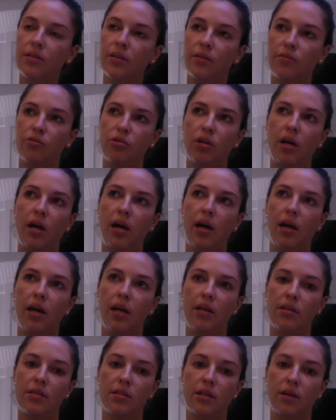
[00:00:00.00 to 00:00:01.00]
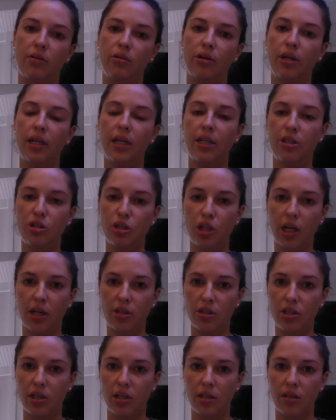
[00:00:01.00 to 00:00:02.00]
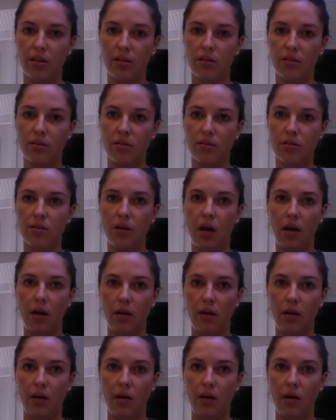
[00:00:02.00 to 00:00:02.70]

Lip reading: I've tried steroid injections.